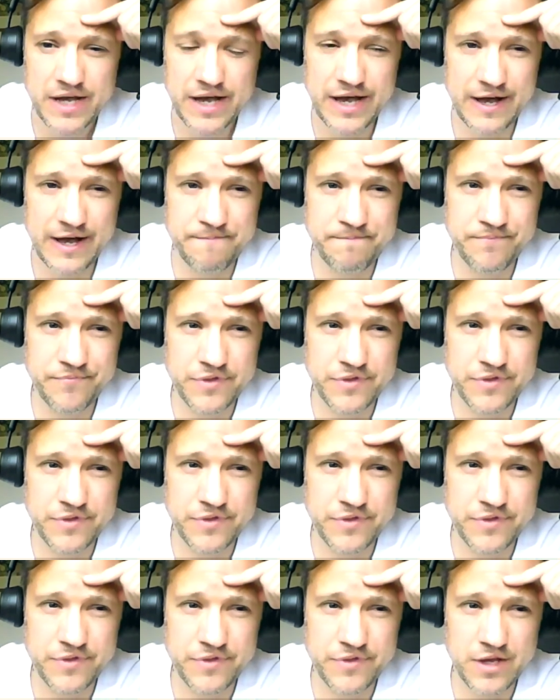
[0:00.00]

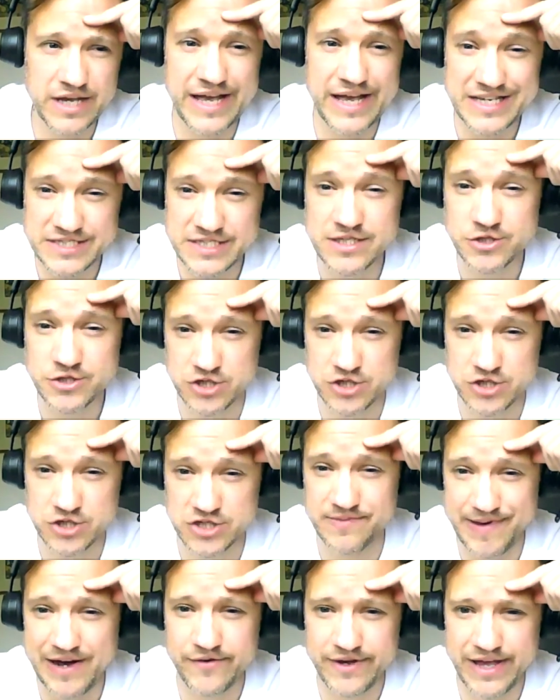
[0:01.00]
It isn't
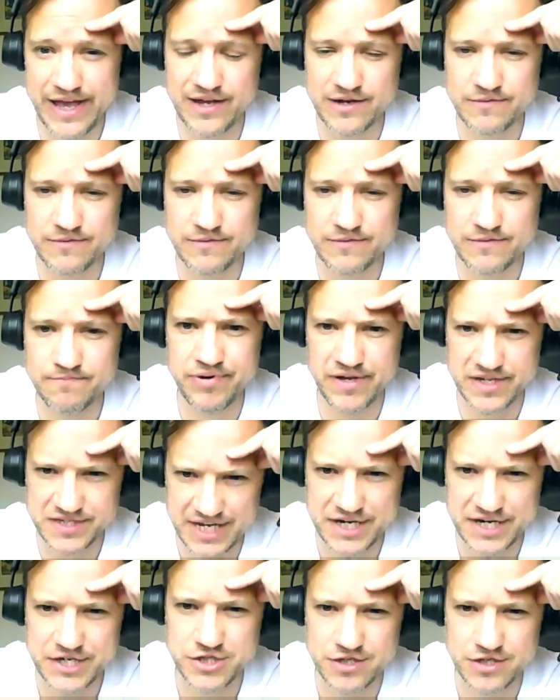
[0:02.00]
just about getting
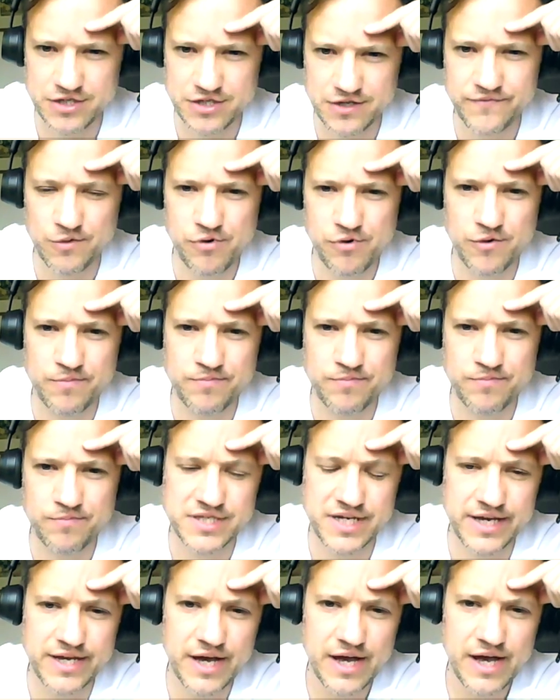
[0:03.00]
possession of your
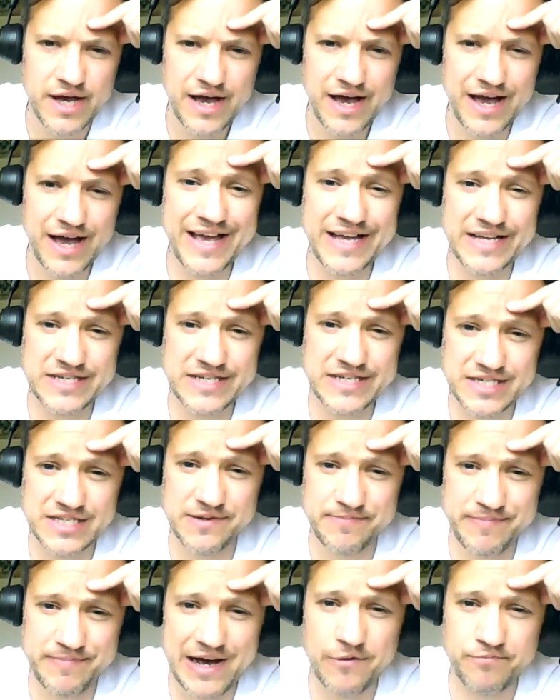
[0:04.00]
property. It
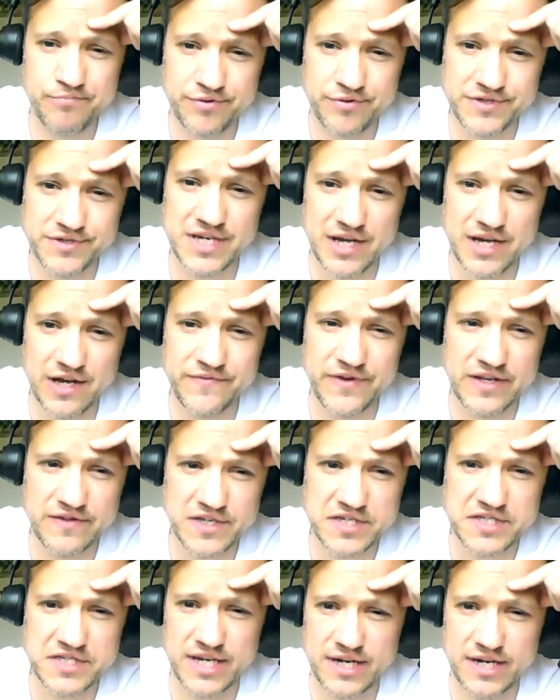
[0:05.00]
is about
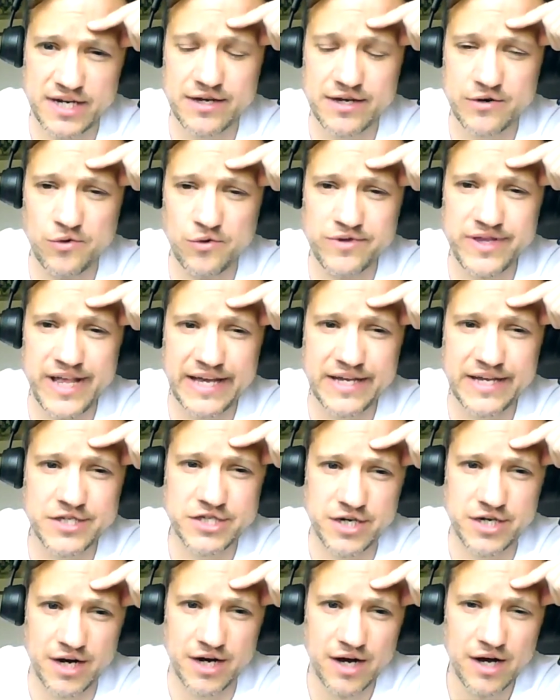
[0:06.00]
preserving the cyclical
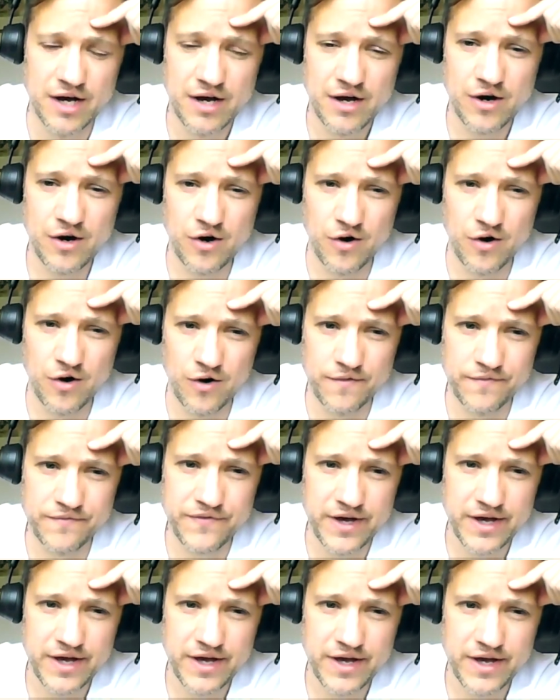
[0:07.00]
nature
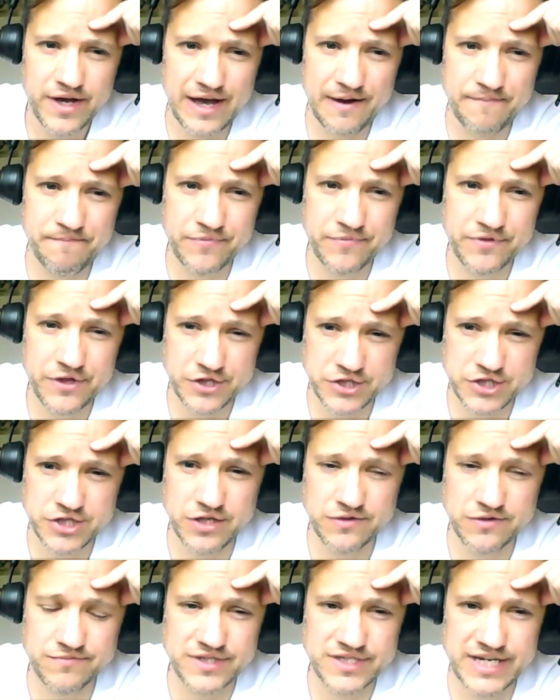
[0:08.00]
of the
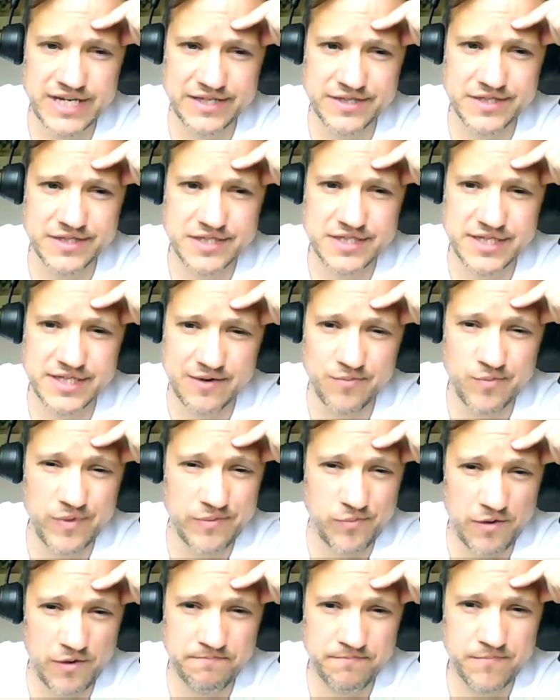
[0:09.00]
student tenancy, and
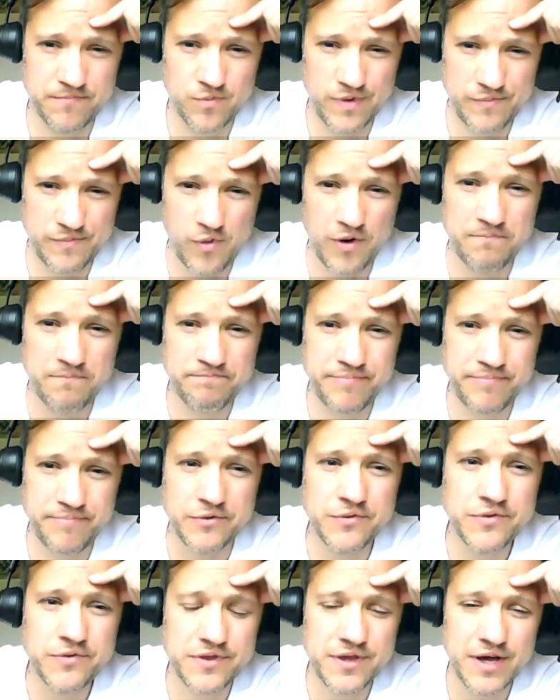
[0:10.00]
we want
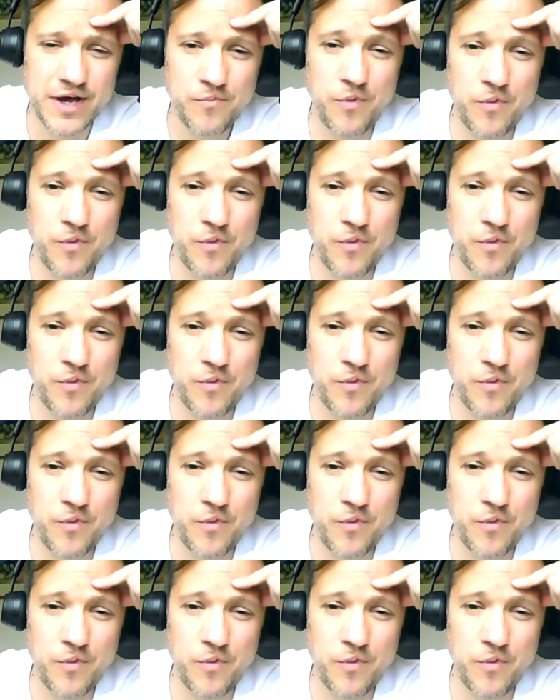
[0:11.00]
both.